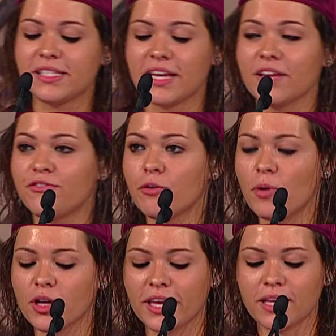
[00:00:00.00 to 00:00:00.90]
attending
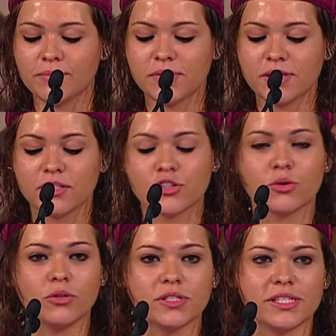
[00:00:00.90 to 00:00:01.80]
football games,
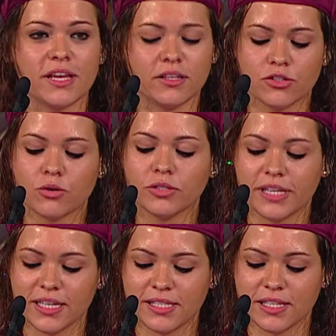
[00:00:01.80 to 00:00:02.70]
school
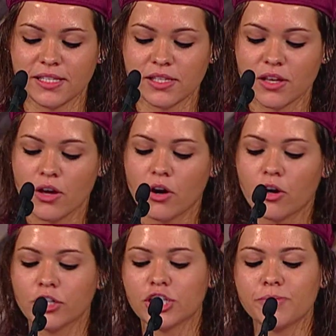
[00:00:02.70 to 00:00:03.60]
dances,
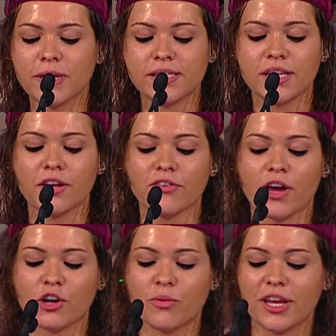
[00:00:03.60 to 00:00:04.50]
or just by sitting
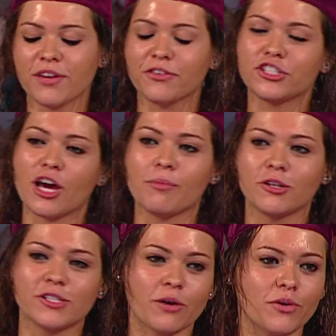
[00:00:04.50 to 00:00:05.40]
around waiting for
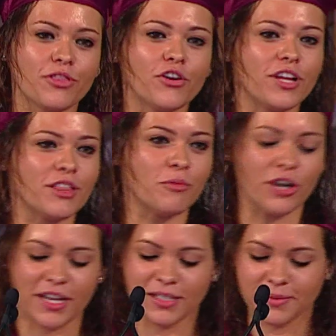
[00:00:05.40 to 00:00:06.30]
dominoes at 1:30 in the
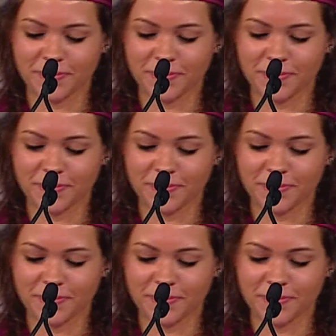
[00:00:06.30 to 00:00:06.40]
morning.